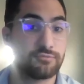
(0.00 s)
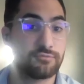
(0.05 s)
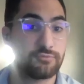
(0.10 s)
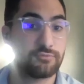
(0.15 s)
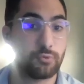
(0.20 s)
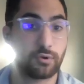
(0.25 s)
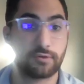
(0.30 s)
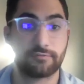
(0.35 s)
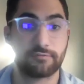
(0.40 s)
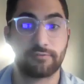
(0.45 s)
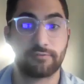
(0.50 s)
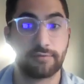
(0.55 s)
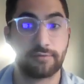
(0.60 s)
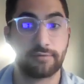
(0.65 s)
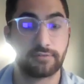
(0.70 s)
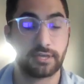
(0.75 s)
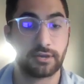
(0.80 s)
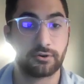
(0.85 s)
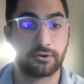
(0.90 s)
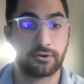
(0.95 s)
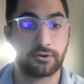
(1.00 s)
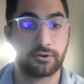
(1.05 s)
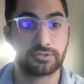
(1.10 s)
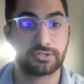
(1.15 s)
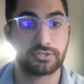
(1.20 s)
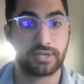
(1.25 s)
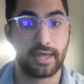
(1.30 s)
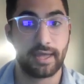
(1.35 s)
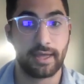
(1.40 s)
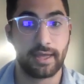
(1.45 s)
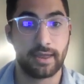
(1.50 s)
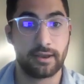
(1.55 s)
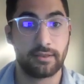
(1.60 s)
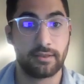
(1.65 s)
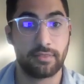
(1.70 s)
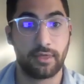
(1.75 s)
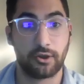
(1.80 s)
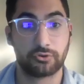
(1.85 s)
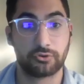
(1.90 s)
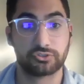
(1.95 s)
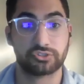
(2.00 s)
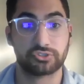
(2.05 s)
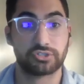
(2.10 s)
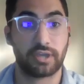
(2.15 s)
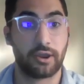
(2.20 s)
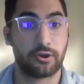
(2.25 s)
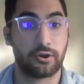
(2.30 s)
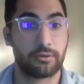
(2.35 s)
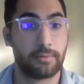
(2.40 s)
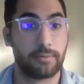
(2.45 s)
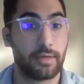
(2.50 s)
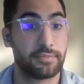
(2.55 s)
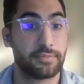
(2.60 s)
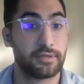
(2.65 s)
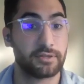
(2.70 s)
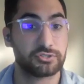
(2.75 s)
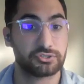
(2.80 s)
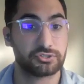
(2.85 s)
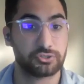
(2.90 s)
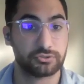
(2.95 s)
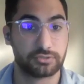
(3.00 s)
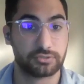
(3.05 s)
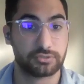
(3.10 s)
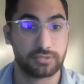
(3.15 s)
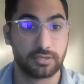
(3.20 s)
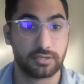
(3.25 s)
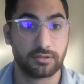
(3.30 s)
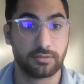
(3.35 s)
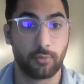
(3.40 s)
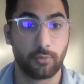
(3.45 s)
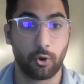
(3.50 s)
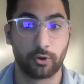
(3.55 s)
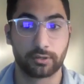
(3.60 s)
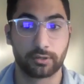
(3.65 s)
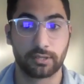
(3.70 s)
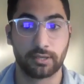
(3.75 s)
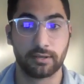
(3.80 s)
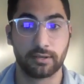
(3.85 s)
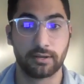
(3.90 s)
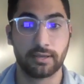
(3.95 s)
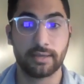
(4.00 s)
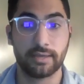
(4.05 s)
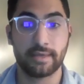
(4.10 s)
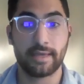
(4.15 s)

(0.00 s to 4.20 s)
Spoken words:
4 to 5 years and they're scared about the uncertainty in the market,